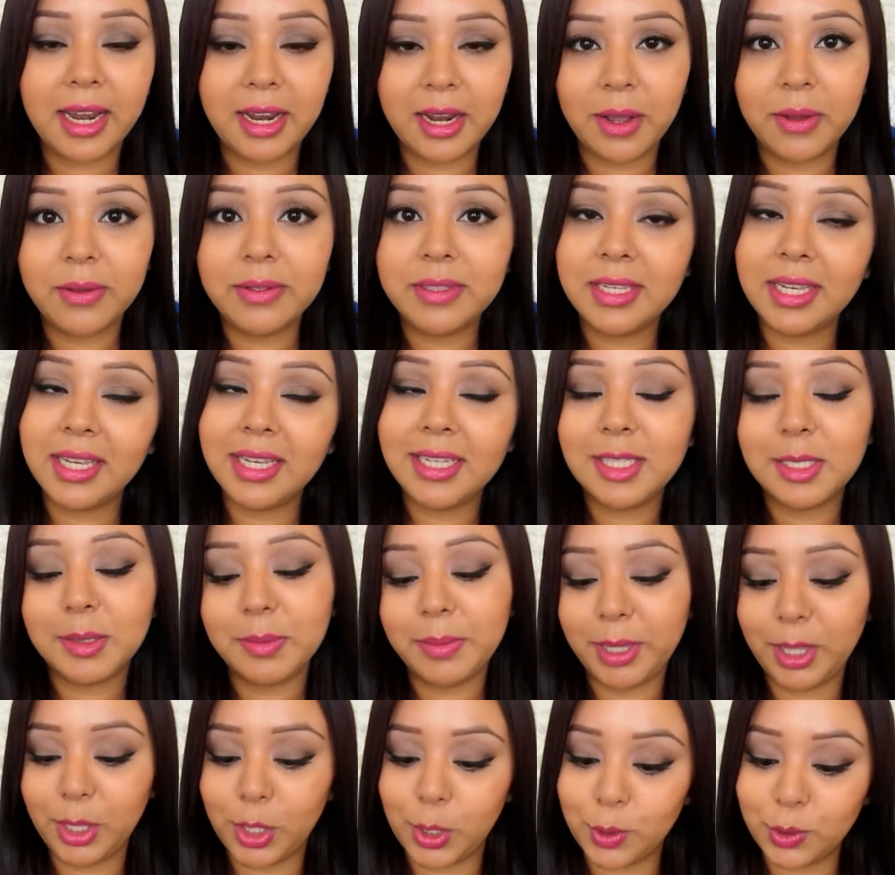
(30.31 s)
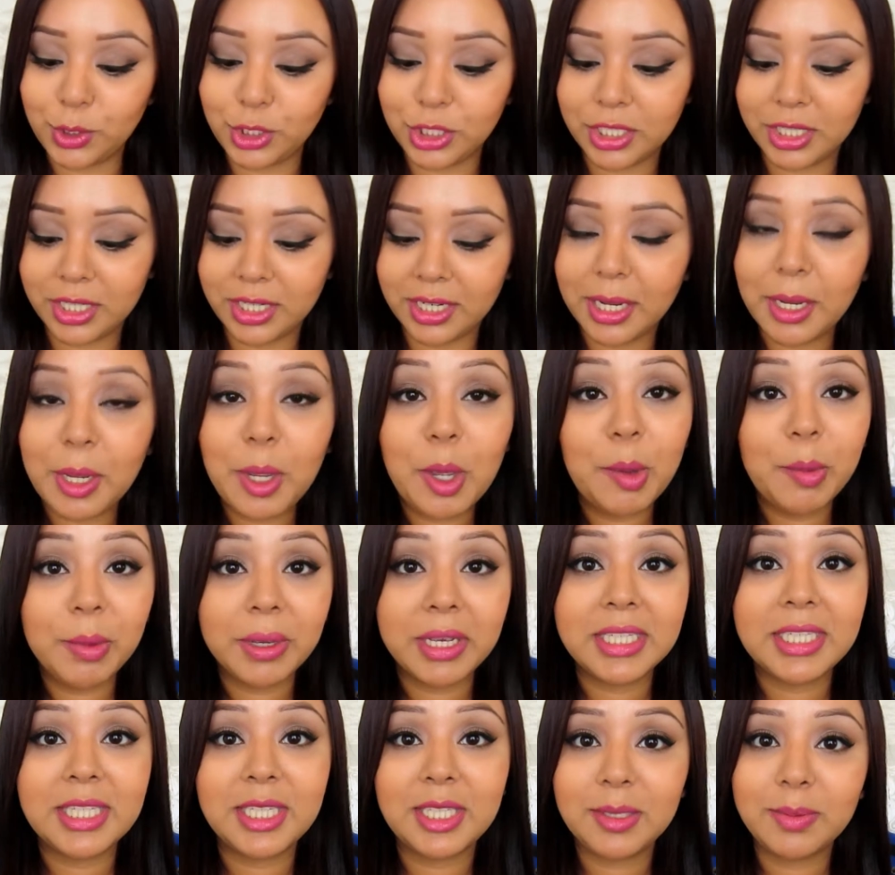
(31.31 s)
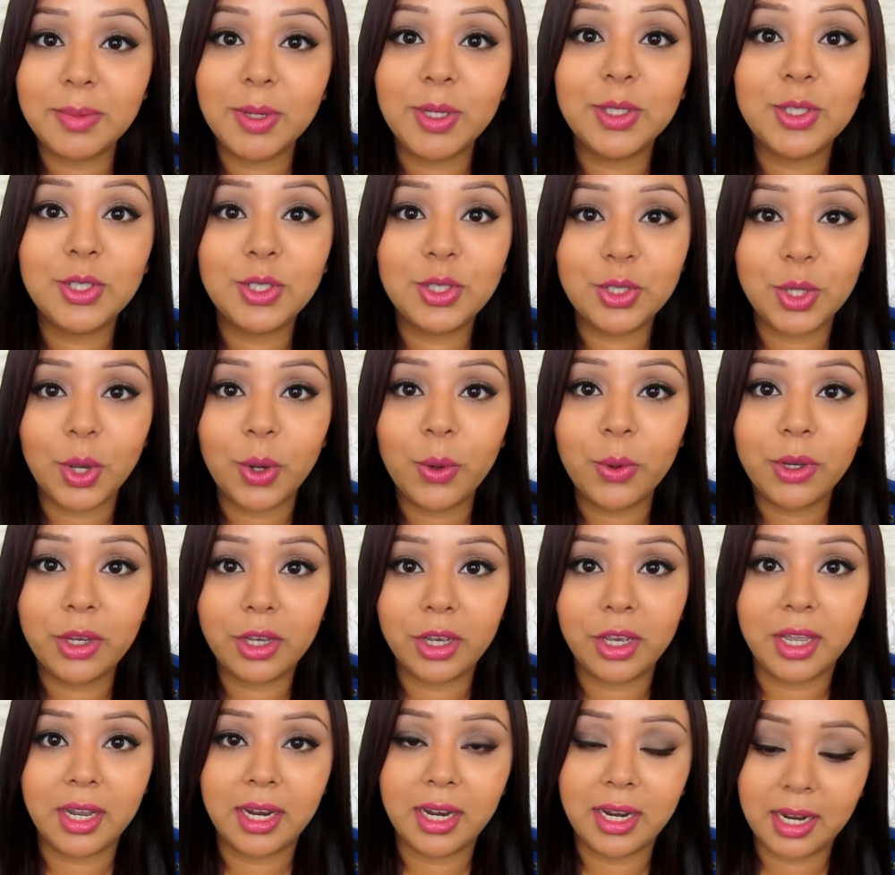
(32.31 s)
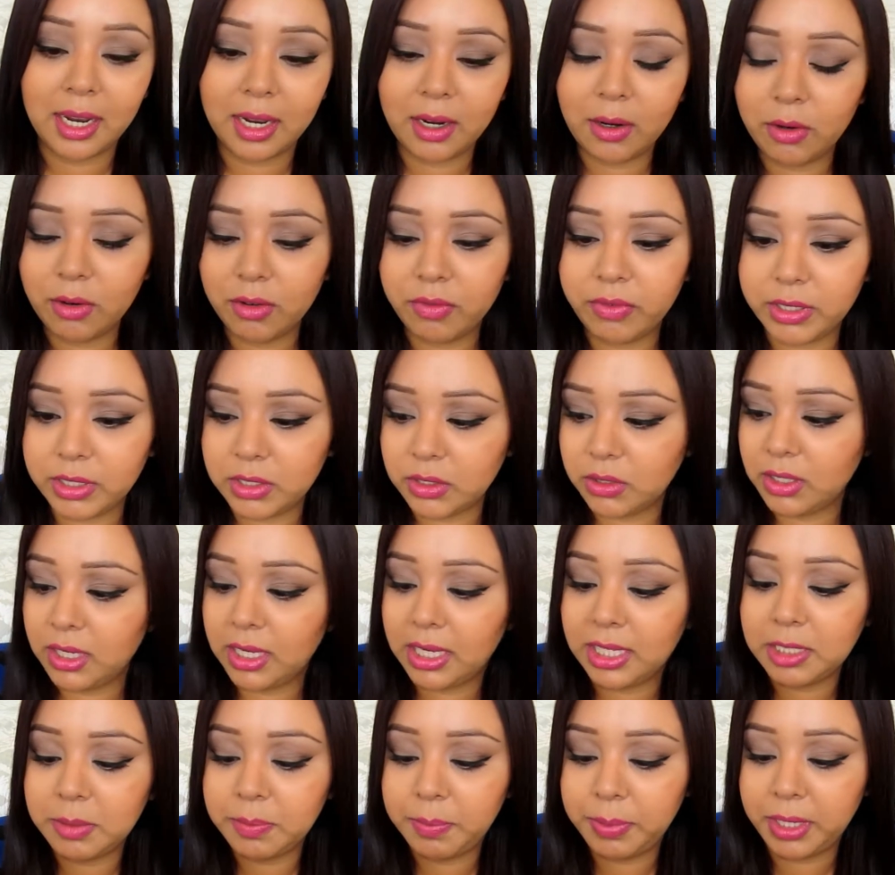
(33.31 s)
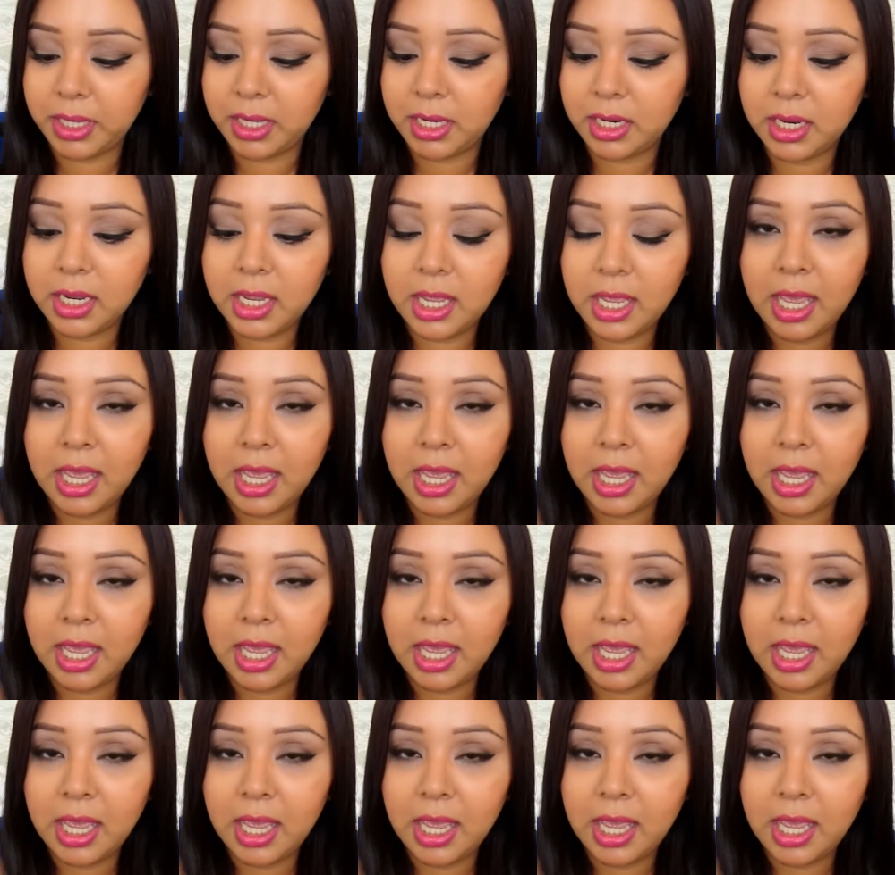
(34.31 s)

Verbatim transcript: And I was like, it's my lotion because it smells so good. And I don't know if I told you guys, but